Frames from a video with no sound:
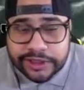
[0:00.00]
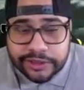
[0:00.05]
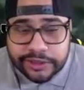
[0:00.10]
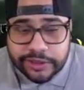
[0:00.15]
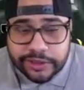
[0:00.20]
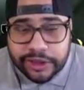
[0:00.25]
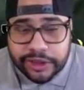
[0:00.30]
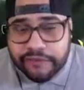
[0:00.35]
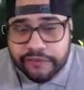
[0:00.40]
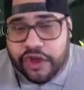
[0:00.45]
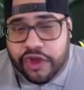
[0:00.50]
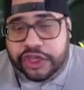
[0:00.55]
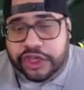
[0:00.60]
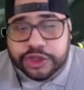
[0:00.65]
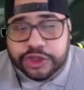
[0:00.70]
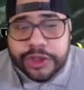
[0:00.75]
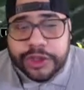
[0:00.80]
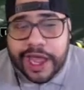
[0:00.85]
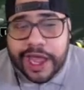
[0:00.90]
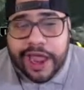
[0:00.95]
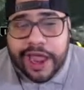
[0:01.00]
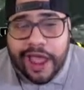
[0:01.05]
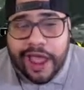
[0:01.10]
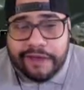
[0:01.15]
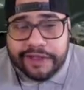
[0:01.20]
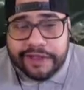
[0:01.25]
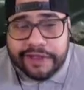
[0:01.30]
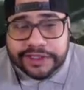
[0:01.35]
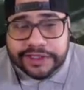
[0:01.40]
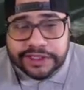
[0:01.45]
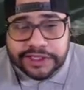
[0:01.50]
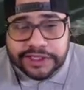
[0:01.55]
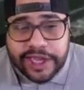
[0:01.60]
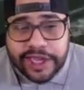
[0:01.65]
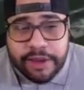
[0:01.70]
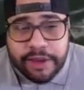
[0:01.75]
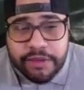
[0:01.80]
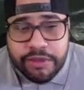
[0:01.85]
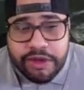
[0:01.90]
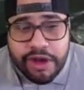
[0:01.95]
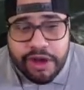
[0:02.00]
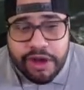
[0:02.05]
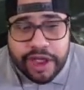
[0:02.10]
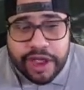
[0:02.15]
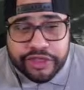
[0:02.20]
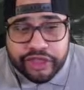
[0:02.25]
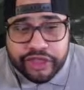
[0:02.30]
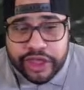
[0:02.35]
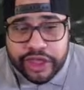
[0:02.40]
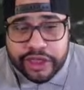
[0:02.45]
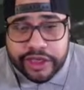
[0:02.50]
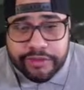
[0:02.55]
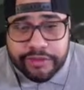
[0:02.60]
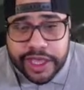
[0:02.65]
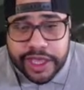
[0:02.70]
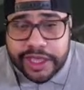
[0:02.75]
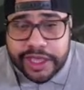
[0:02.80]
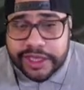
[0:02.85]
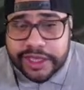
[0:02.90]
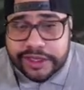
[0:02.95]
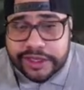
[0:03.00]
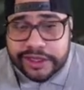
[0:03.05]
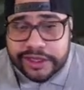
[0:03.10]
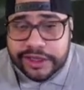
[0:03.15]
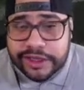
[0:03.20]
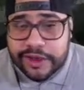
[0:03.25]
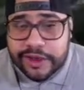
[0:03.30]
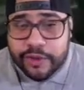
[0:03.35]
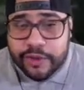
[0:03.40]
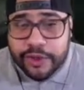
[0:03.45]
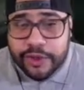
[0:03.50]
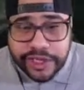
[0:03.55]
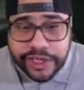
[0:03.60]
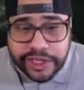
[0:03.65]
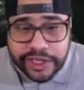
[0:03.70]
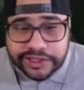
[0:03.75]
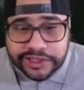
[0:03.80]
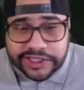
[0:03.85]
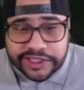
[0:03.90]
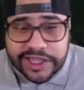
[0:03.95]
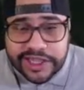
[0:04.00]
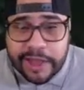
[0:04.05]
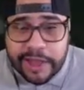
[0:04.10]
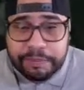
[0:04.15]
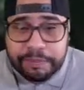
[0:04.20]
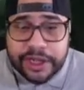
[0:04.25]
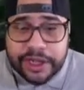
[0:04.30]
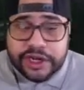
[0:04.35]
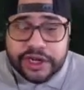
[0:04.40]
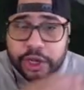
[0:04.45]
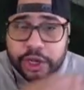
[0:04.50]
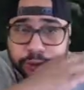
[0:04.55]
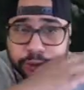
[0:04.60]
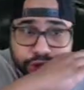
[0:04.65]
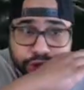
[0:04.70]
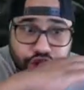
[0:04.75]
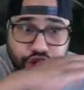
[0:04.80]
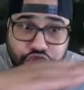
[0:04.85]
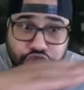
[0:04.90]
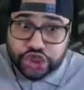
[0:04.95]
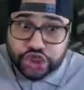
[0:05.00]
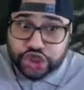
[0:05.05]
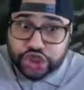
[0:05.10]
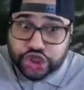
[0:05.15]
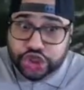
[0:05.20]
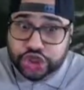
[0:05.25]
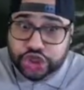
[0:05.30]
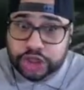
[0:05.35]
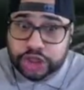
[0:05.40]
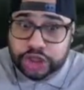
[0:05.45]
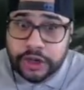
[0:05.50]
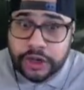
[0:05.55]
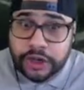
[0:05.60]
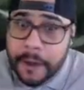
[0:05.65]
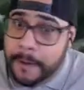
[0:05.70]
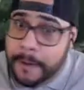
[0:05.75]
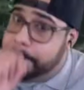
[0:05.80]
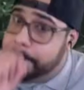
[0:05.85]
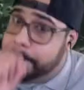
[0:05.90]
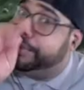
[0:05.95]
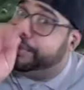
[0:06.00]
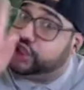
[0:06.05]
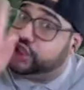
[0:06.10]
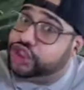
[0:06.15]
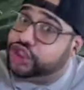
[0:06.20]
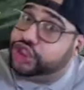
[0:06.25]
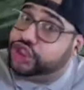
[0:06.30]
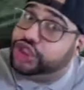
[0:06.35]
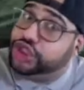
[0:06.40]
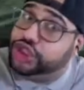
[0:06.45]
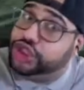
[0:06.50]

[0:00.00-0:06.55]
Of course we gotta have that. The samurai thing, man. We need to see that blood go whoosh, whoosh.